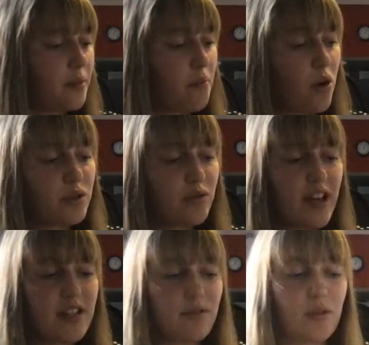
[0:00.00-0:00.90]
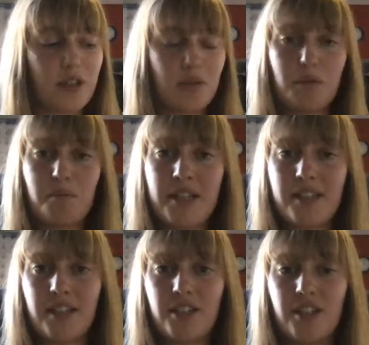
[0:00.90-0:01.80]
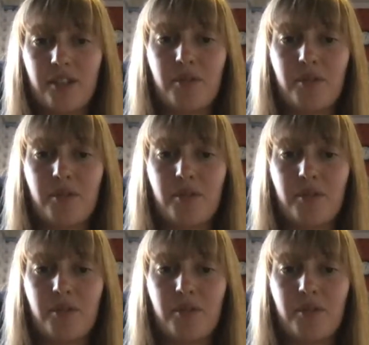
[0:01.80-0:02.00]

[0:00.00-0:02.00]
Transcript: Malts Festival, which was missed this year.